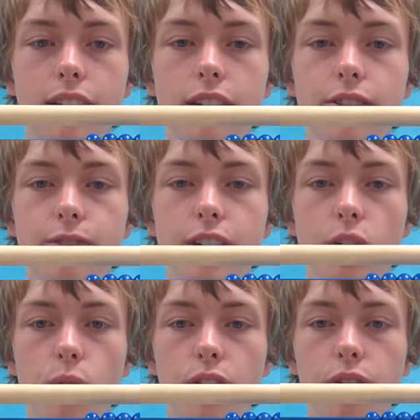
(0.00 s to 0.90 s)
This
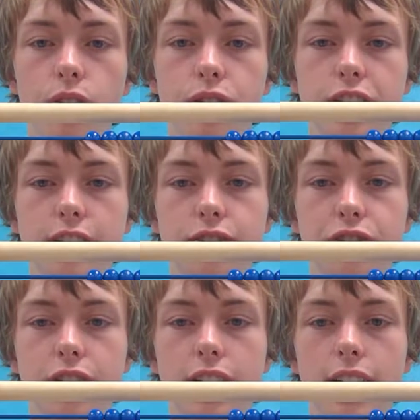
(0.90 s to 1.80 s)
video will give you a chance to
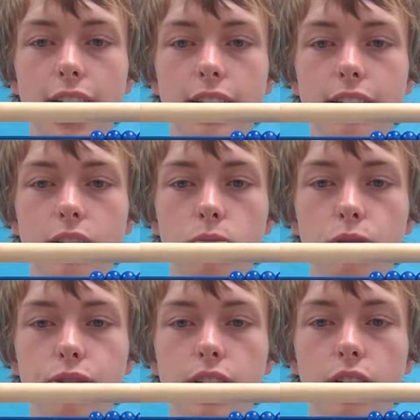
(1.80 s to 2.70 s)
try adding
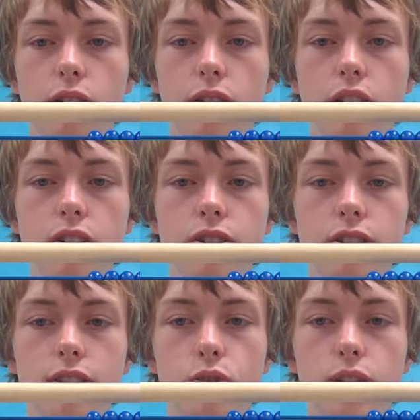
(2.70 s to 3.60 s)
numbers that are larger
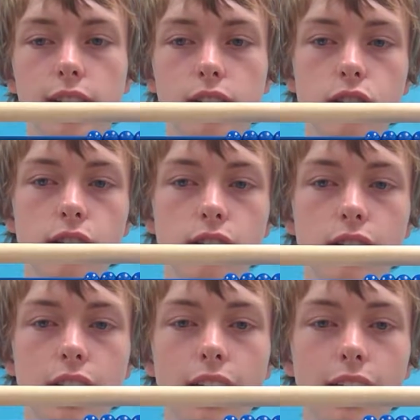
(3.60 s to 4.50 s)
than three
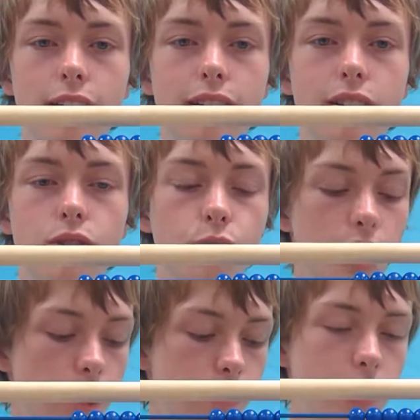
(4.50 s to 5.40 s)
digits. This is where
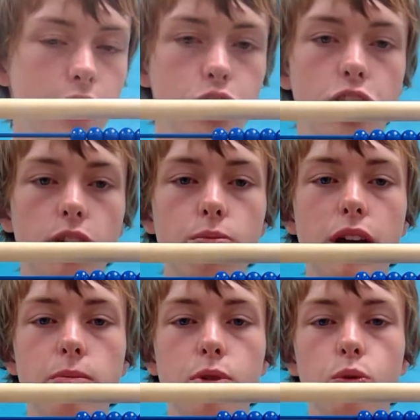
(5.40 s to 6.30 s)
having a sheet of
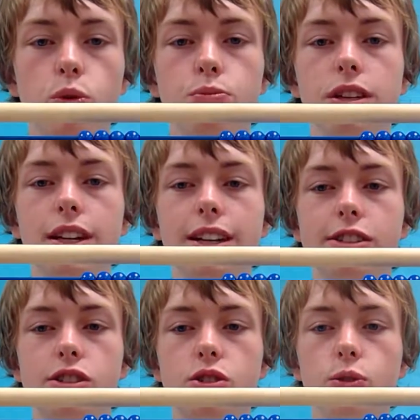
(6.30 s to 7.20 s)
paper will be
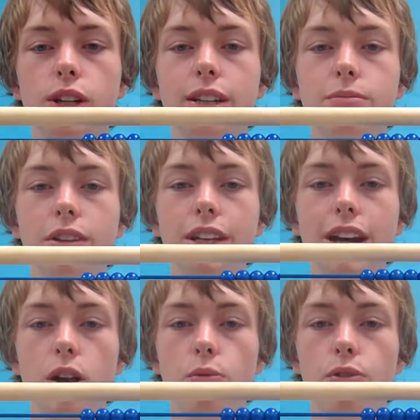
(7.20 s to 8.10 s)
extremely
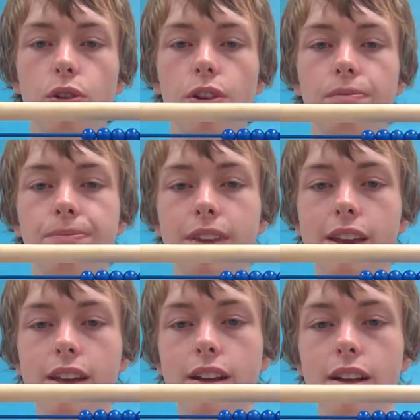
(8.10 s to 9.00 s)
helpful.
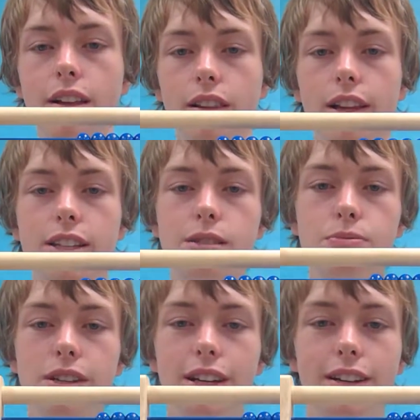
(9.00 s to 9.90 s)
Let's
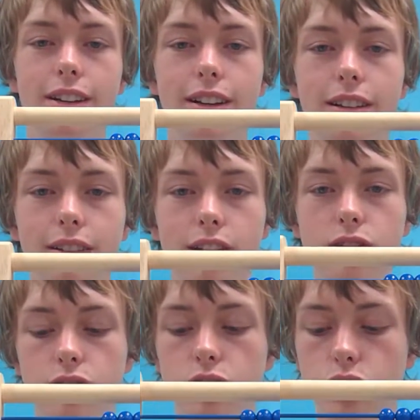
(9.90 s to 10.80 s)
begin.
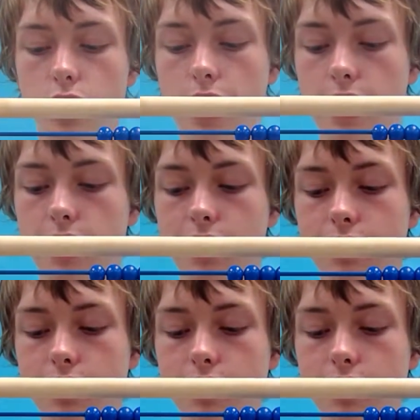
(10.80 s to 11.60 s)
Let's try